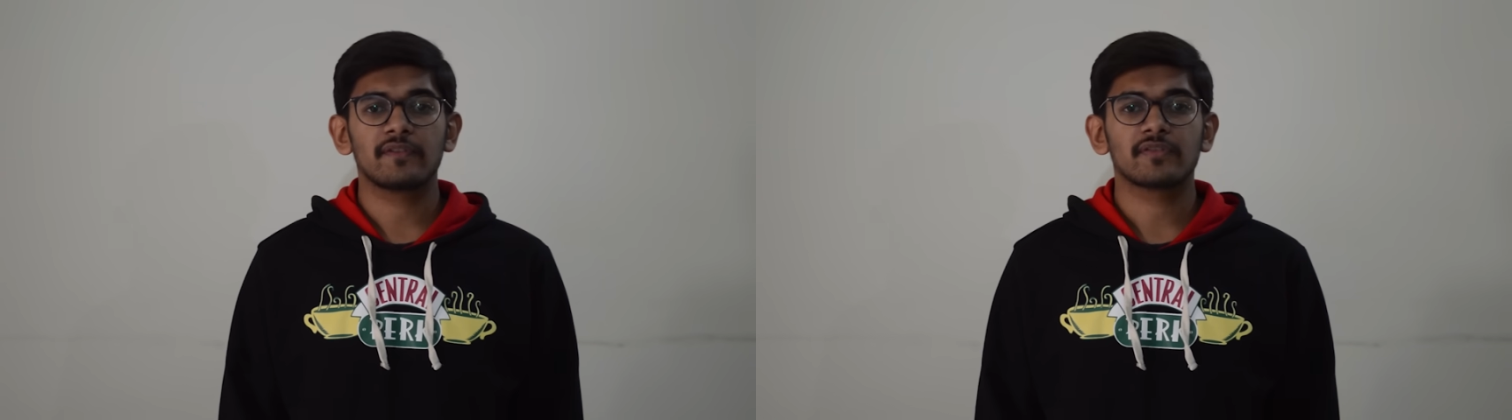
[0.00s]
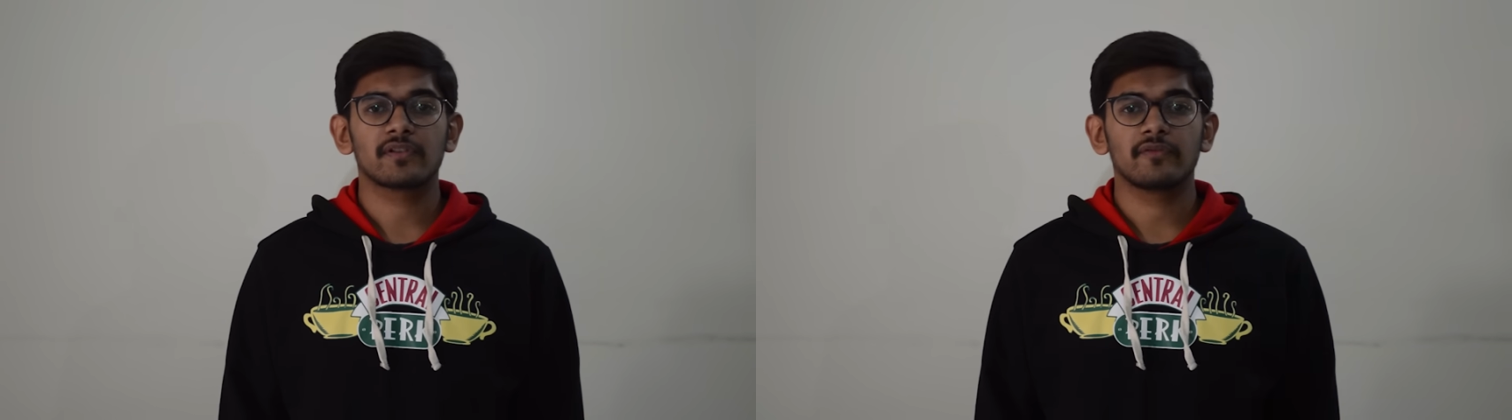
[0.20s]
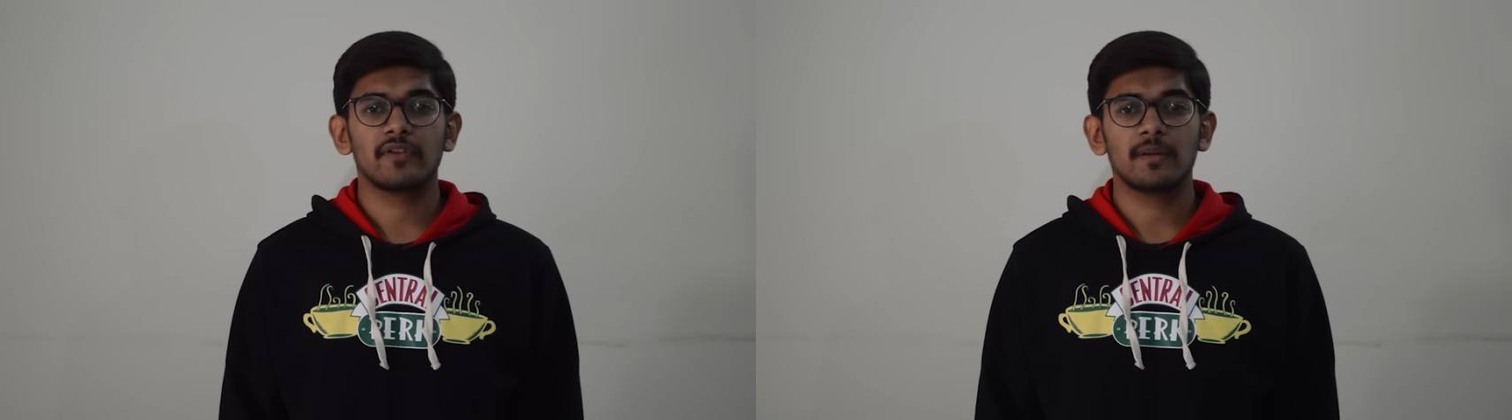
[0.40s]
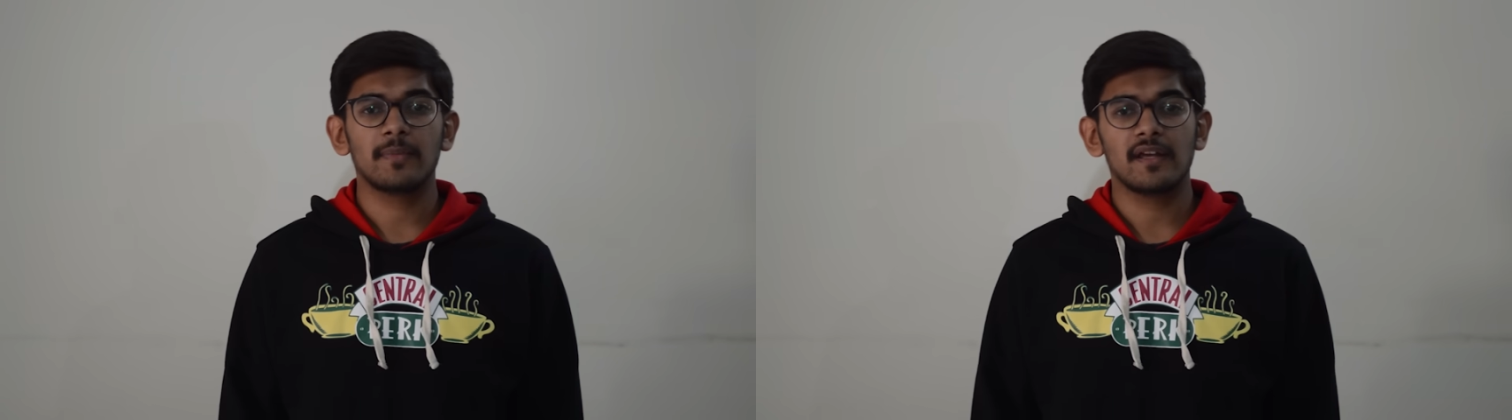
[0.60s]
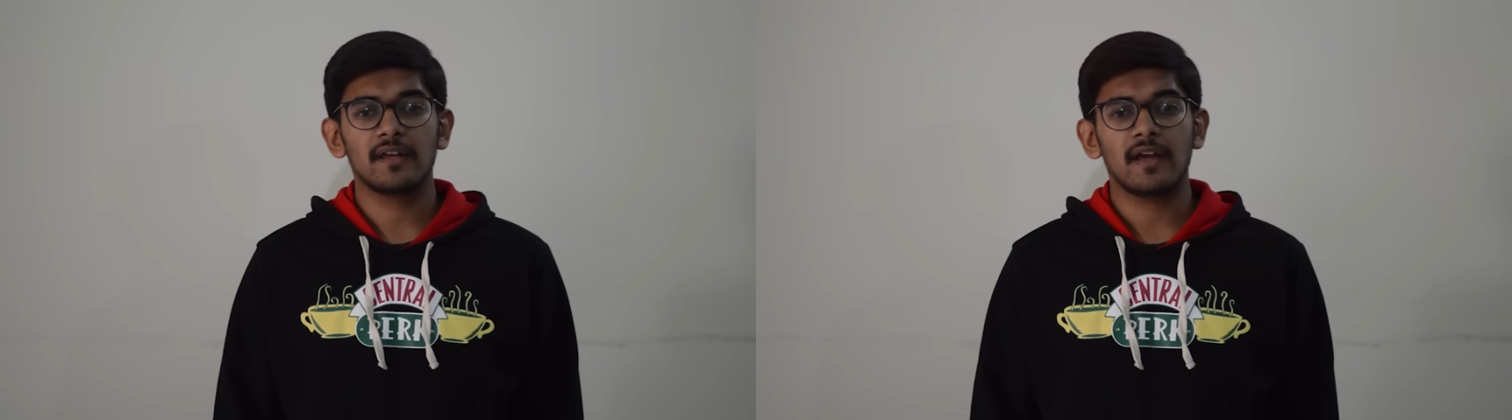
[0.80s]
we'll be
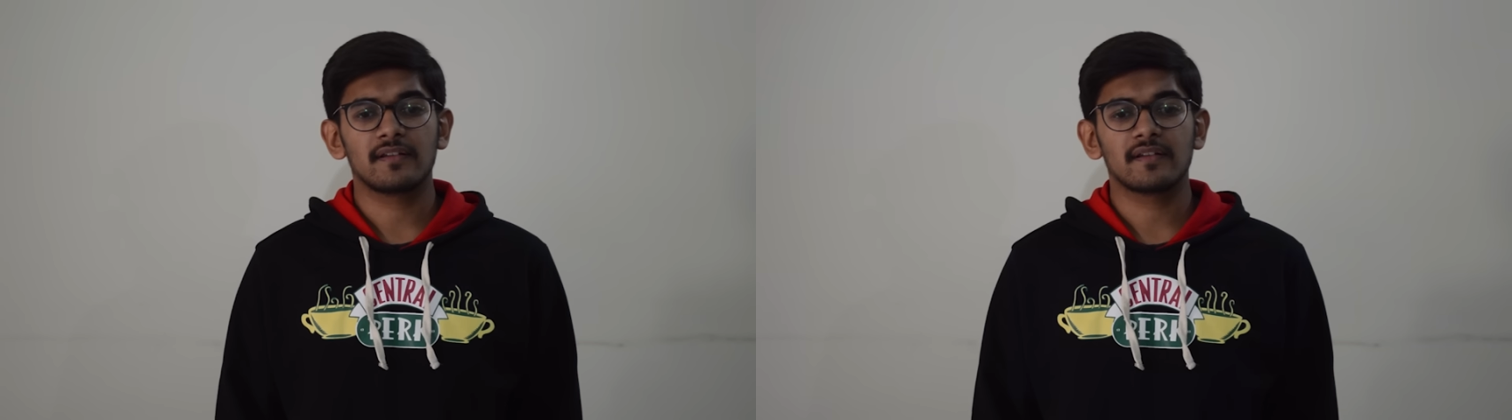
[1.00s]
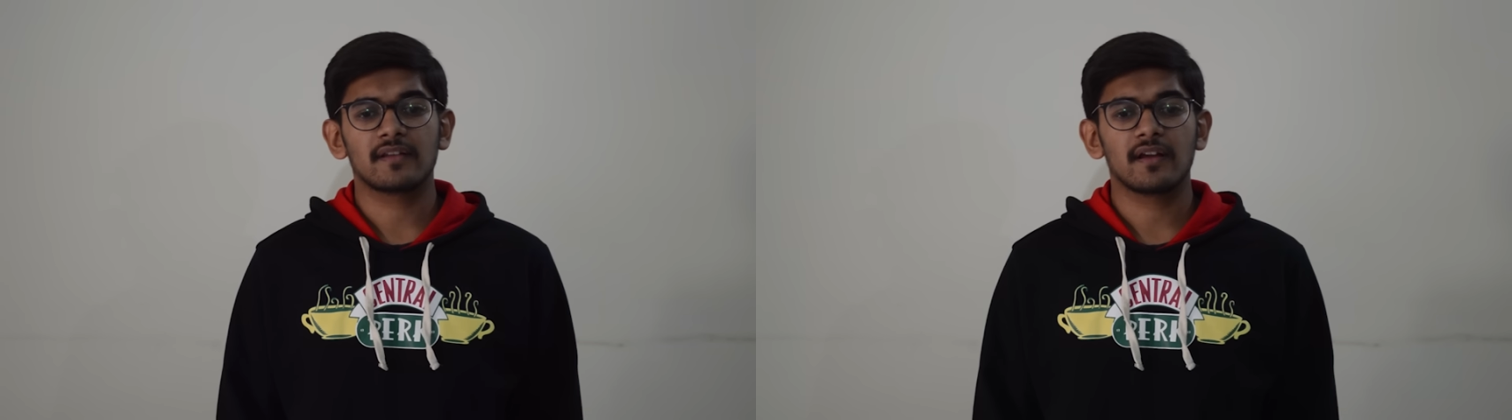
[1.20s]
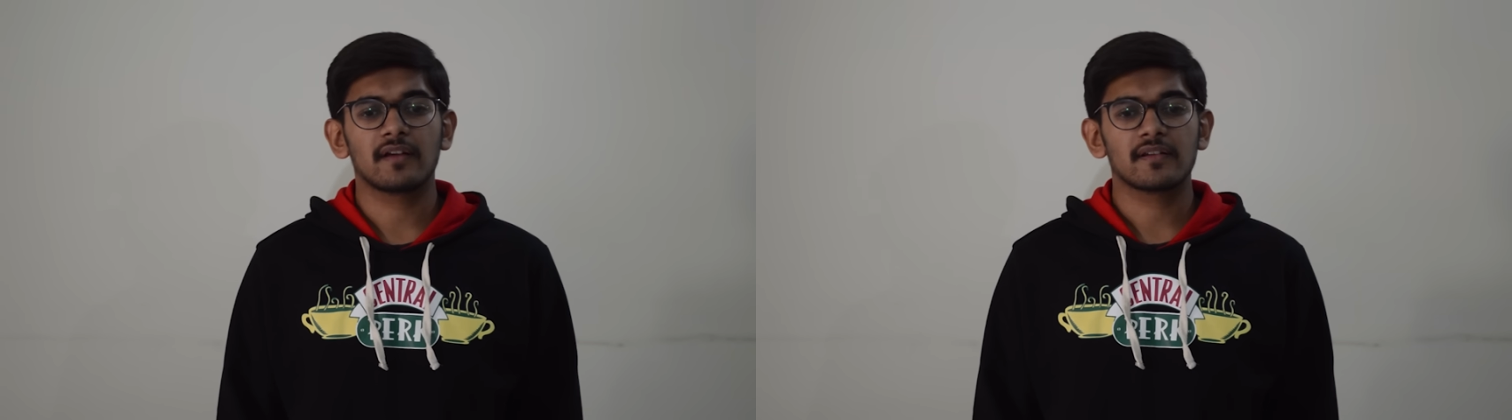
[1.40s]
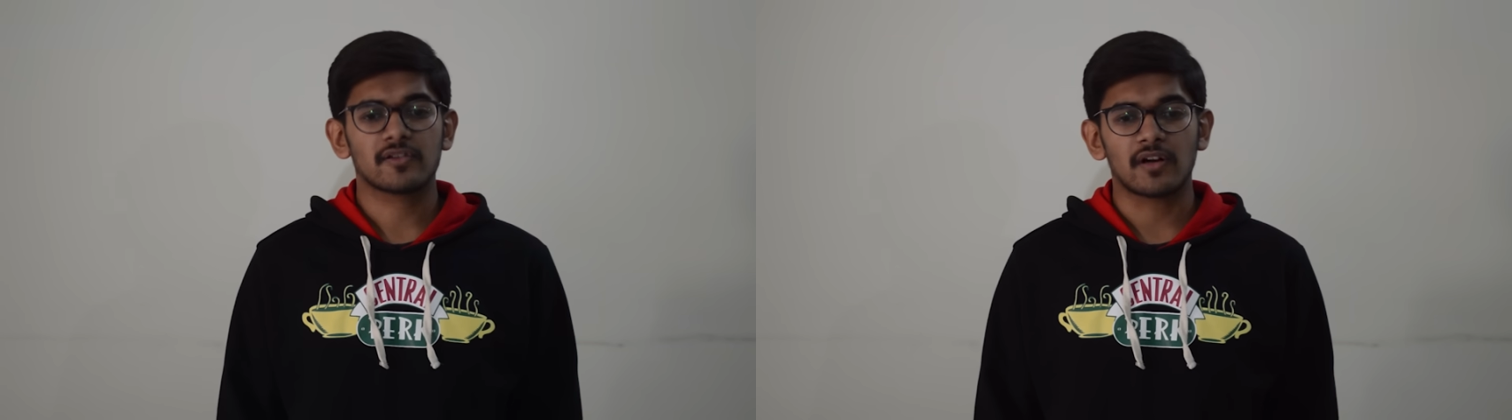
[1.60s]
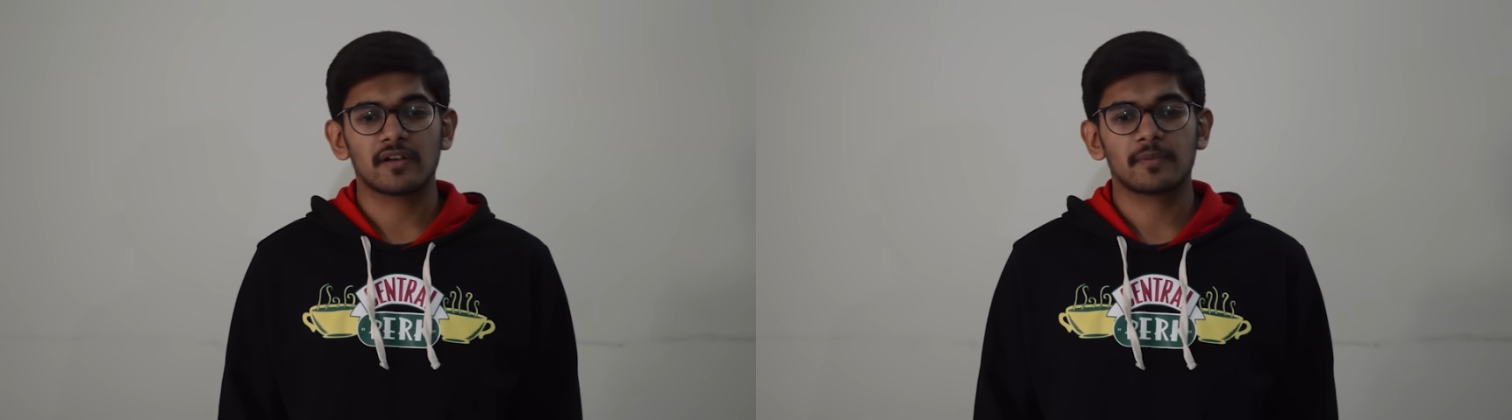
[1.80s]
adjusting shutter
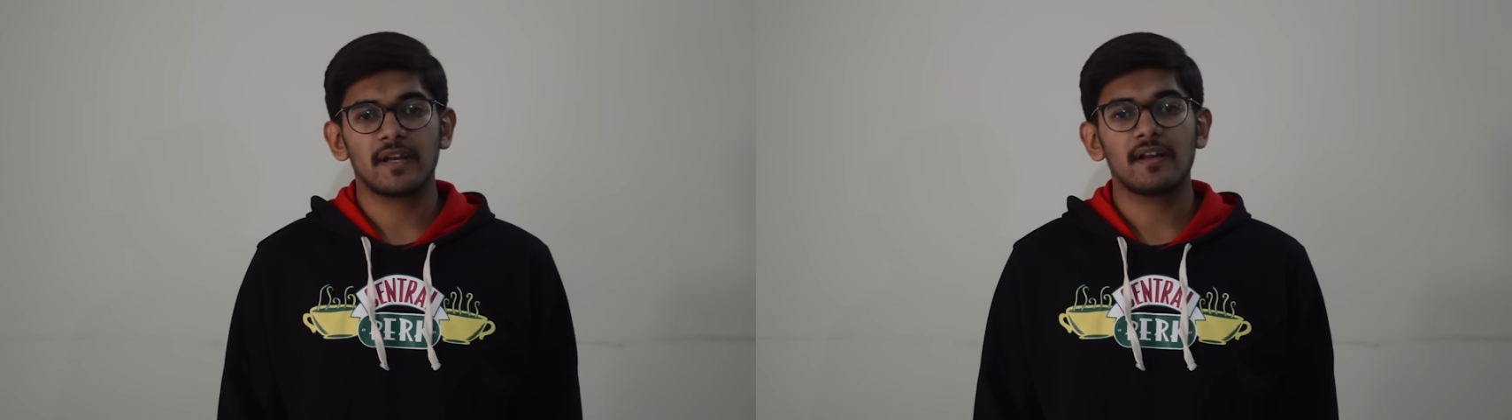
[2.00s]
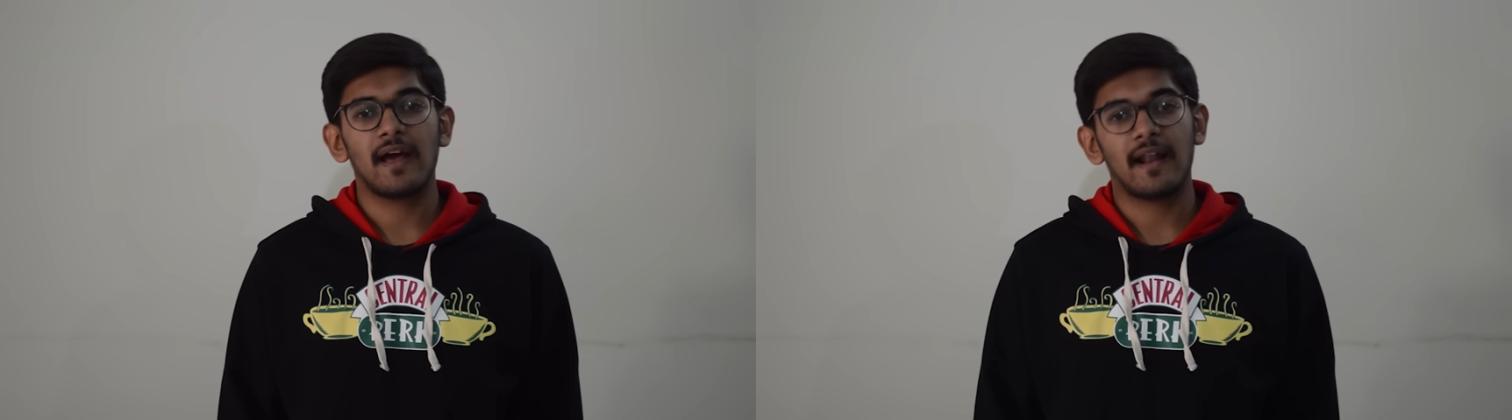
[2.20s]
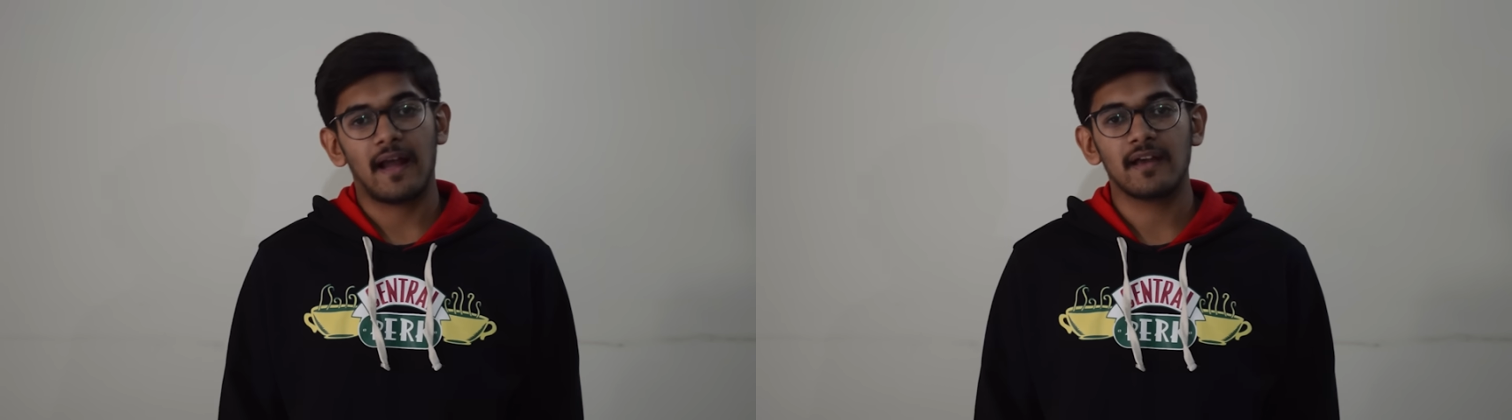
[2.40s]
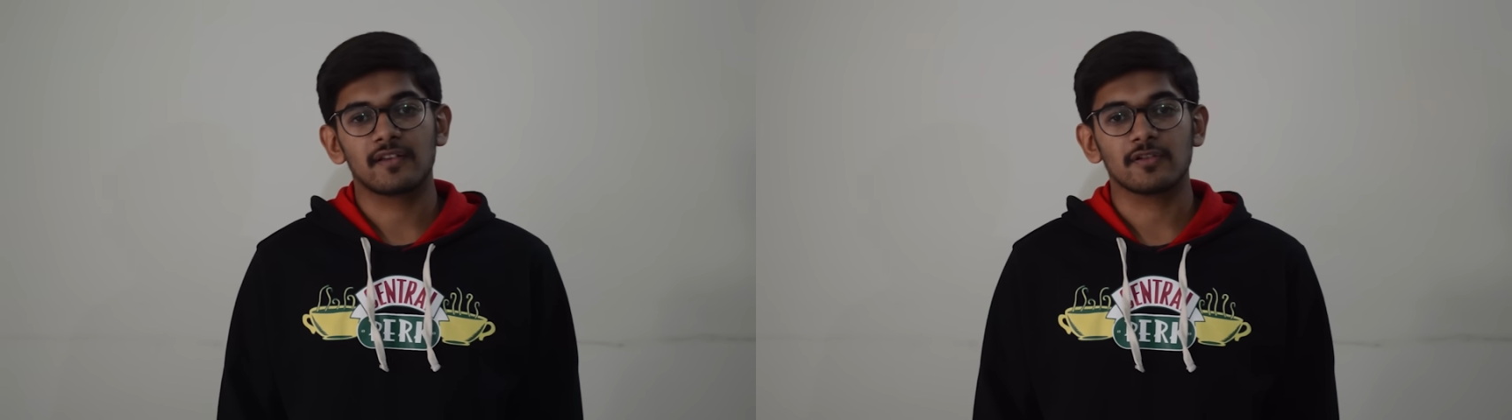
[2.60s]
speed and I S O.